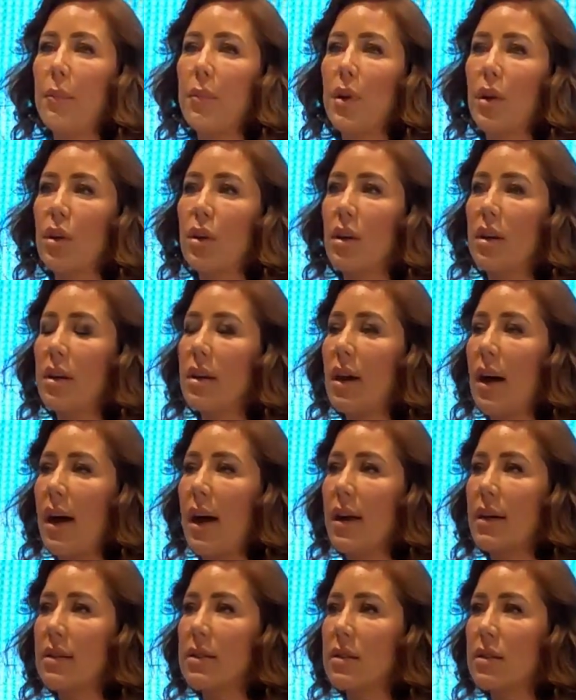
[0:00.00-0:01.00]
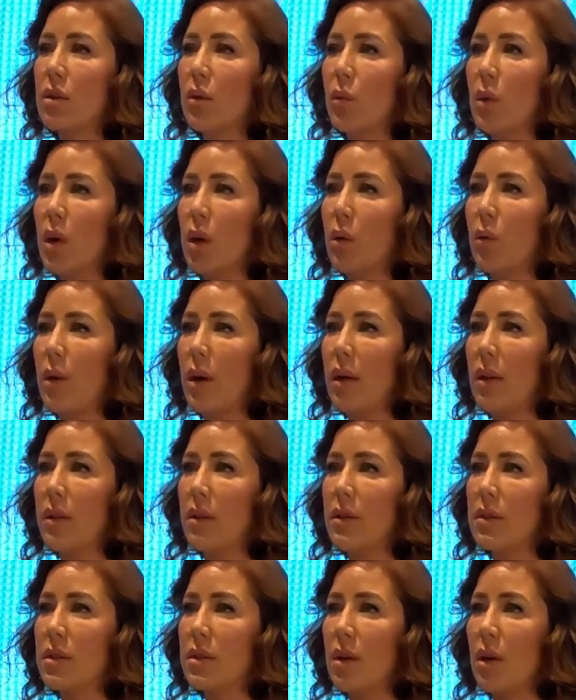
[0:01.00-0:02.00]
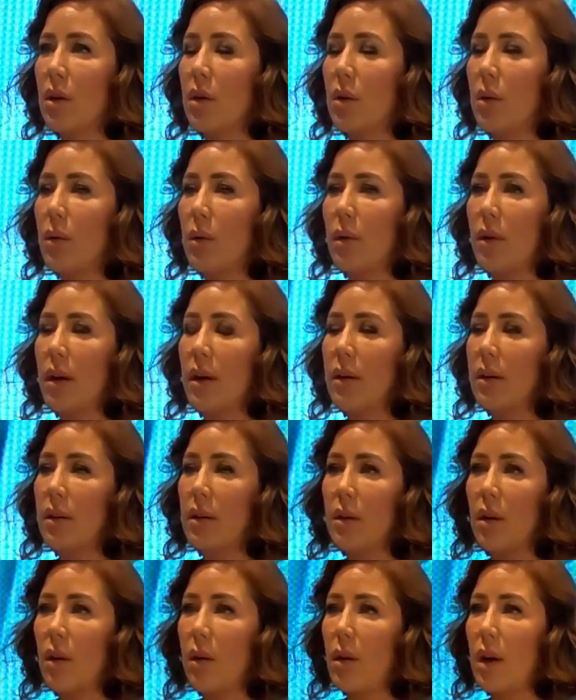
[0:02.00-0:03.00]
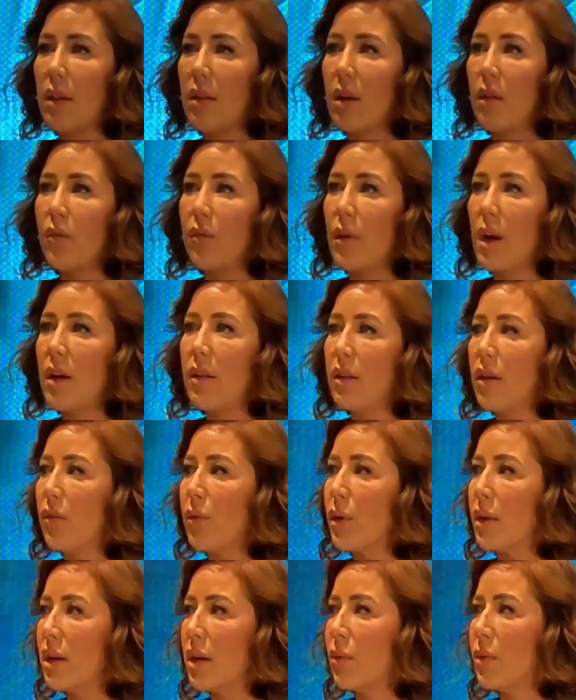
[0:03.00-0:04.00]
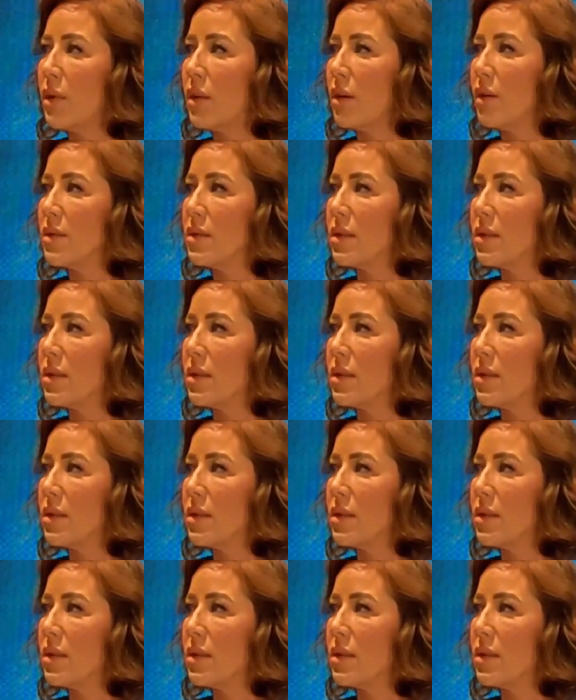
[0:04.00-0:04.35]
They're good guys to work with. So, I love working with those